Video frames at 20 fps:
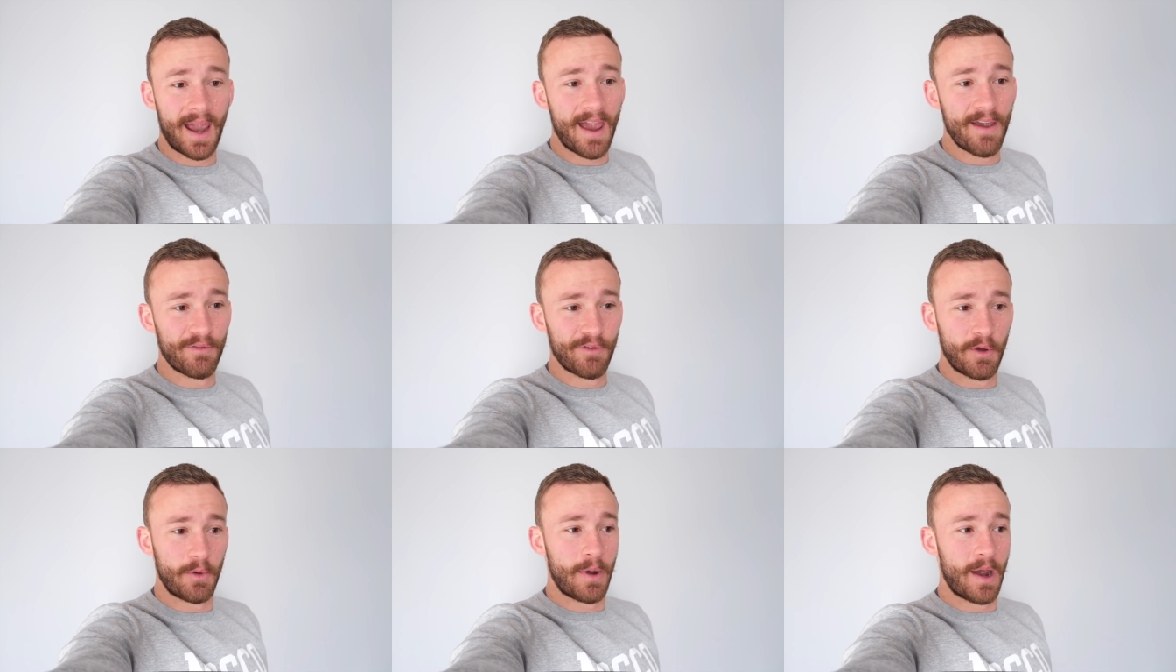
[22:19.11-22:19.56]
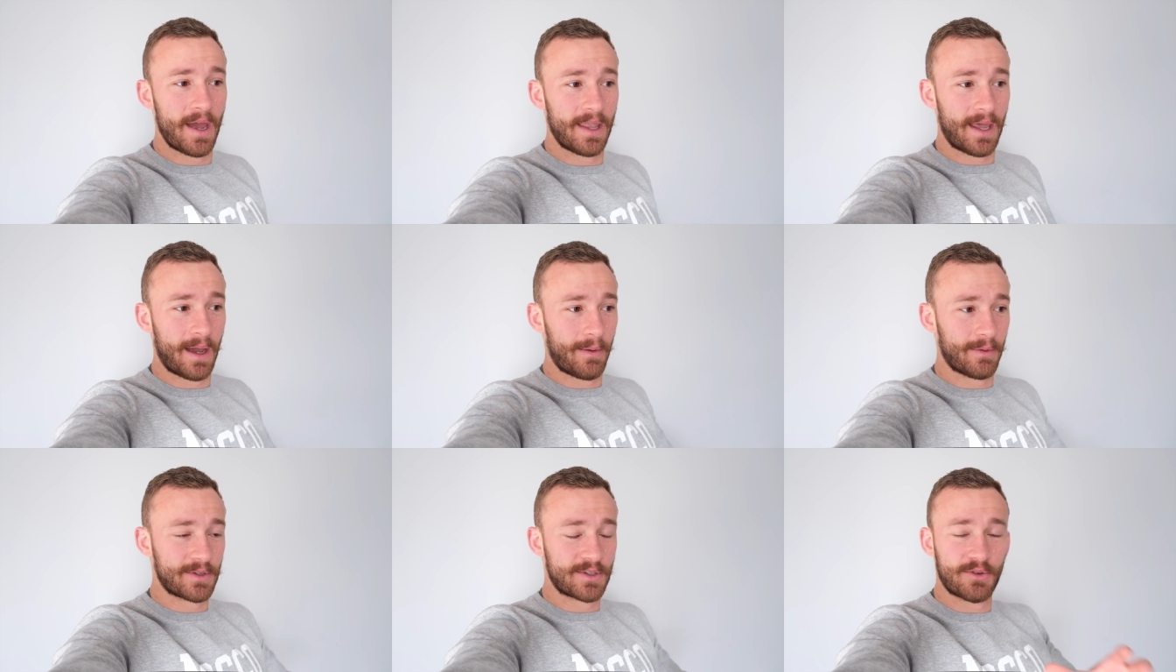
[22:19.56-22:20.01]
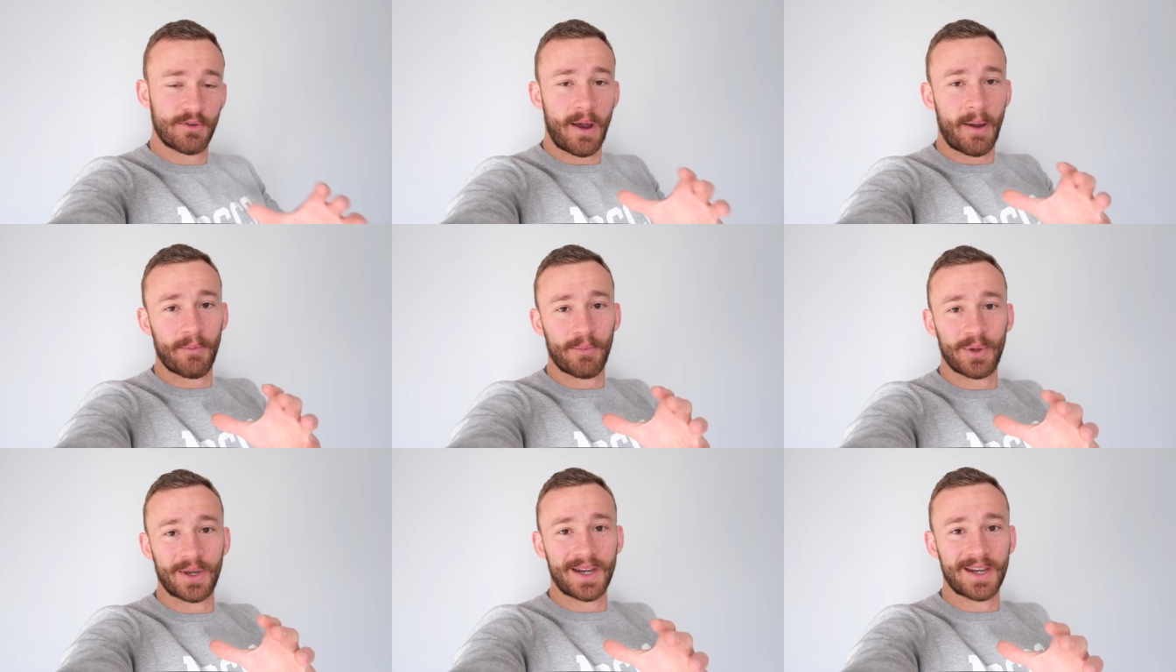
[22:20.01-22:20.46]
Everywhere that I was
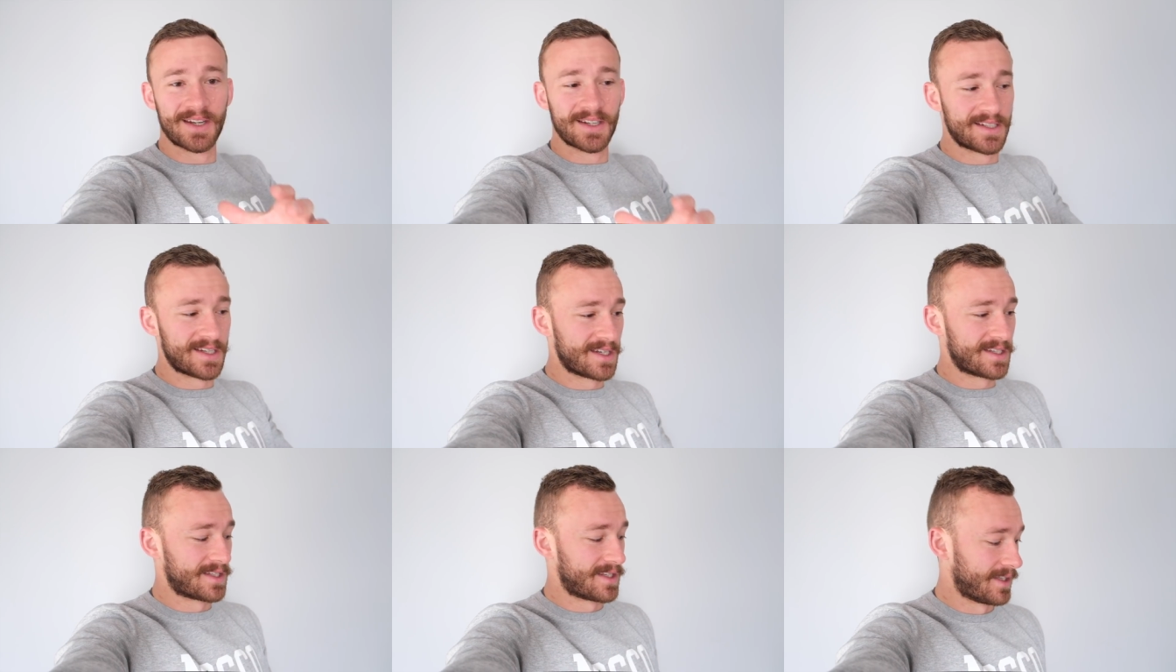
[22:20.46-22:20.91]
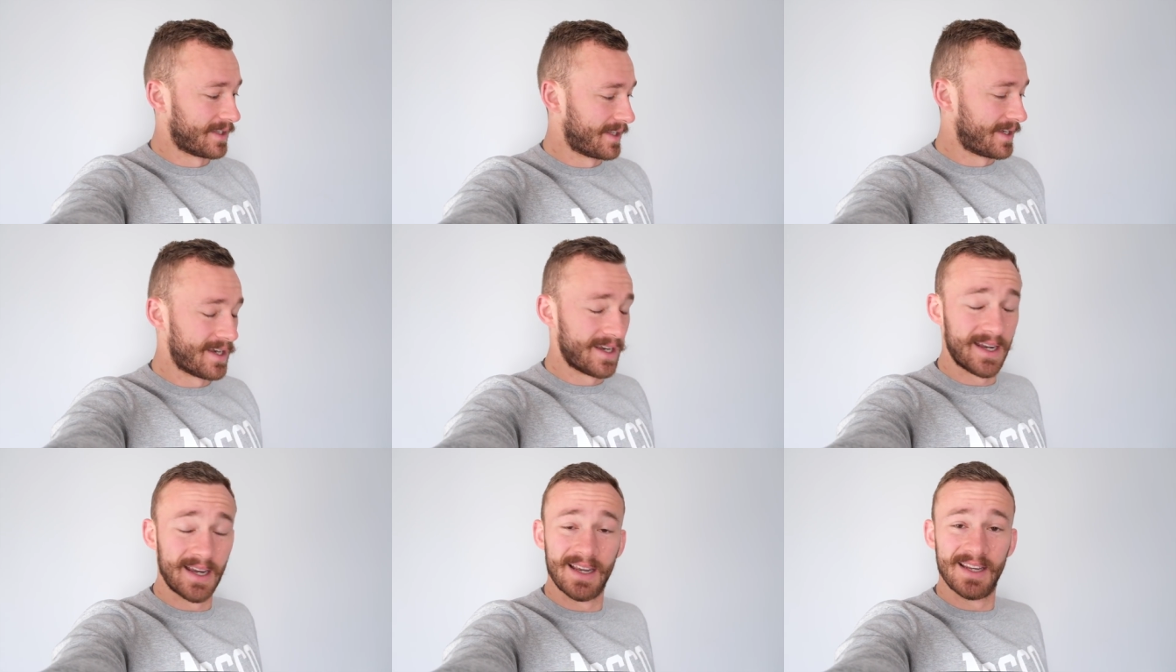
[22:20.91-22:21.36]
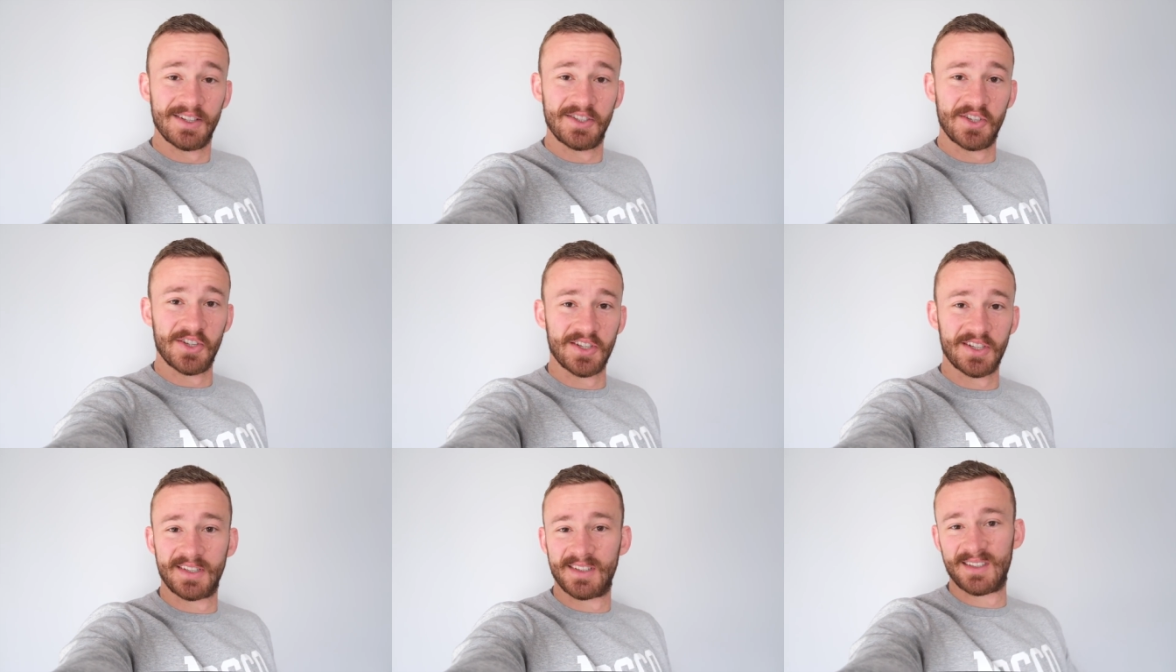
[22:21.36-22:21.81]
cramping consistently is
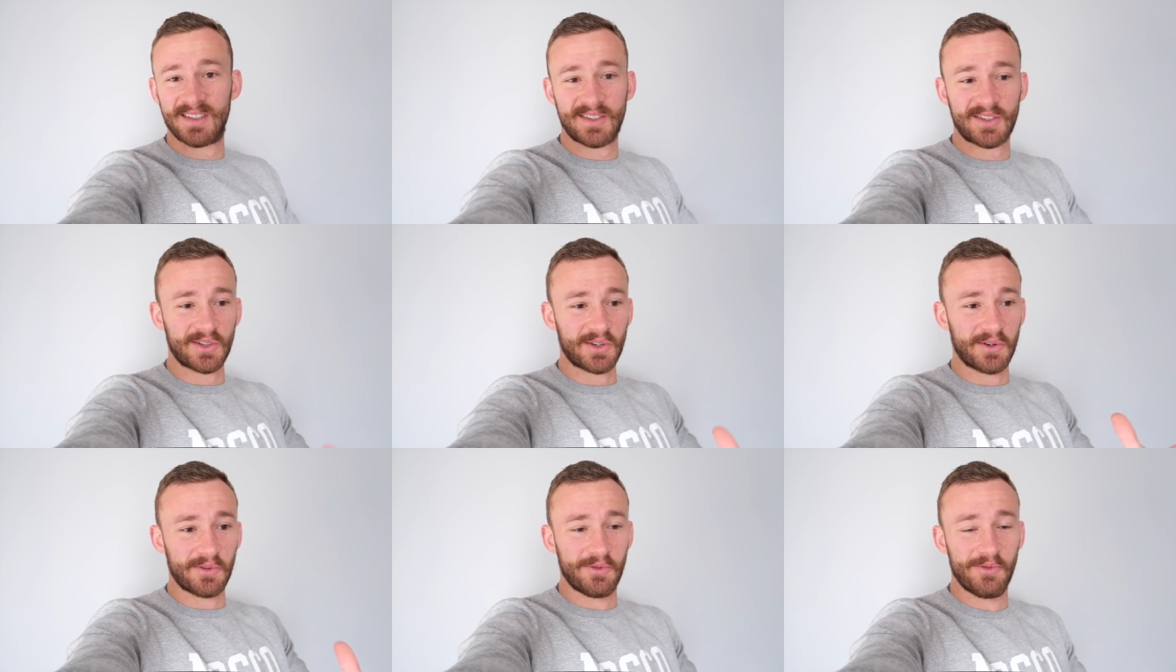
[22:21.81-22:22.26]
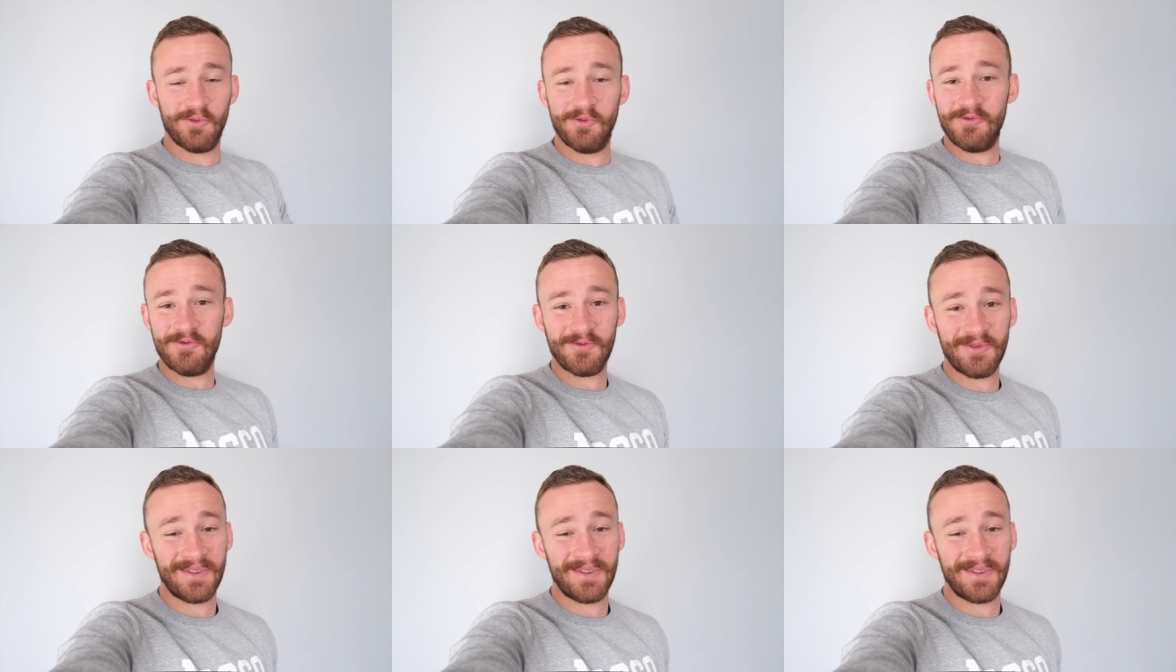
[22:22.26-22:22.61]
just sort of